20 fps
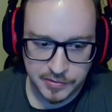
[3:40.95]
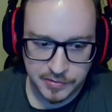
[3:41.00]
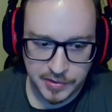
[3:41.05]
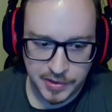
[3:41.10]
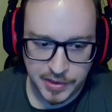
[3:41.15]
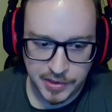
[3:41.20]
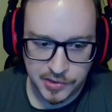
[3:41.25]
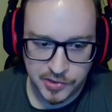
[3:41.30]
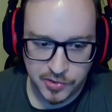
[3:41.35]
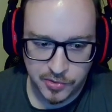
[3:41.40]

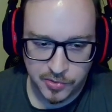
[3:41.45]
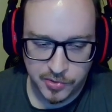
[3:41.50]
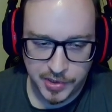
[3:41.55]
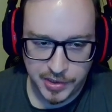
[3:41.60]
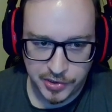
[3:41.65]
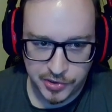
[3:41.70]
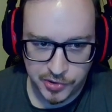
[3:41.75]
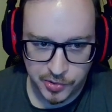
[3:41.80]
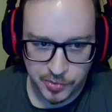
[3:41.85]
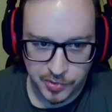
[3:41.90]
He's already
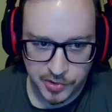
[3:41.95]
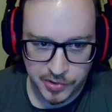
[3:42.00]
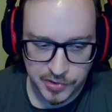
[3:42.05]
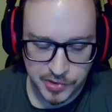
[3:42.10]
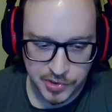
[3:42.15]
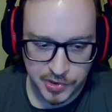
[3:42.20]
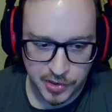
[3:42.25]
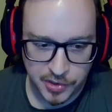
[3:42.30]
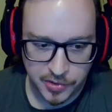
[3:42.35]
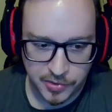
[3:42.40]
short,
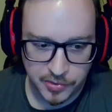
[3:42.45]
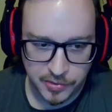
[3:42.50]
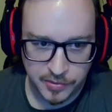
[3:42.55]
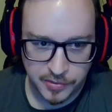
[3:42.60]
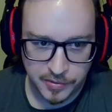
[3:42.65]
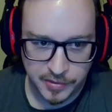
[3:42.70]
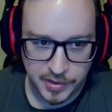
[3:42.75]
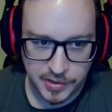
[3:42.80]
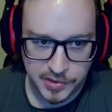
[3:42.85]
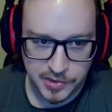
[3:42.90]
so
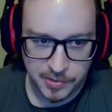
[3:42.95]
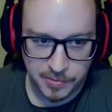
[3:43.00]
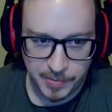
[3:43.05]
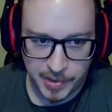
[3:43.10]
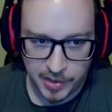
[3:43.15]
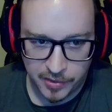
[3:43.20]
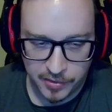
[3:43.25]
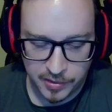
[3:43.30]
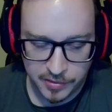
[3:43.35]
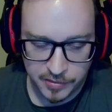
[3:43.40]
this
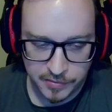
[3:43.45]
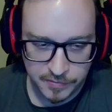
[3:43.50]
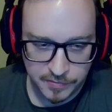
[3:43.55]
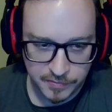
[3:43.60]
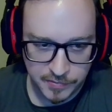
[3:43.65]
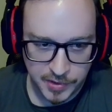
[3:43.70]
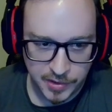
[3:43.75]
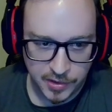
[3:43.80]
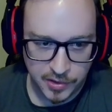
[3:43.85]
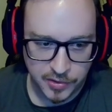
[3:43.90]
amount,
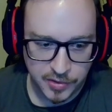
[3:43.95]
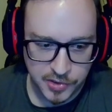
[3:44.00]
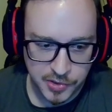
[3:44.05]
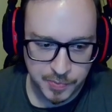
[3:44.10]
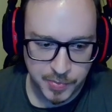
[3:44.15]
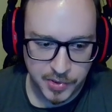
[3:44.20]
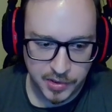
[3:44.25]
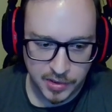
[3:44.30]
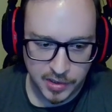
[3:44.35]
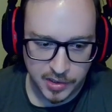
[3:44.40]
you know, does
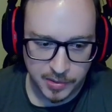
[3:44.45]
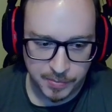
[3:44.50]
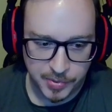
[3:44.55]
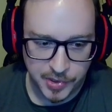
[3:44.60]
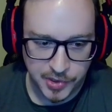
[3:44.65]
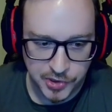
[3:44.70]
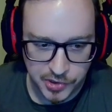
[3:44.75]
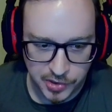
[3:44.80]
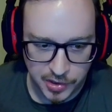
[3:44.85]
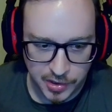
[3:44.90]
put a lot of
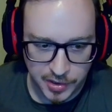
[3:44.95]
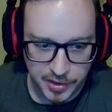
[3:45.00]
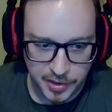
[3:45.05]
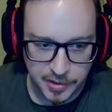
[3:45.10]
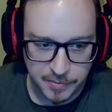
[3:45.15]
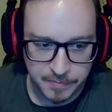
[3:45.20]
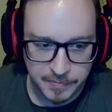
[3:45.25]
pressure on him.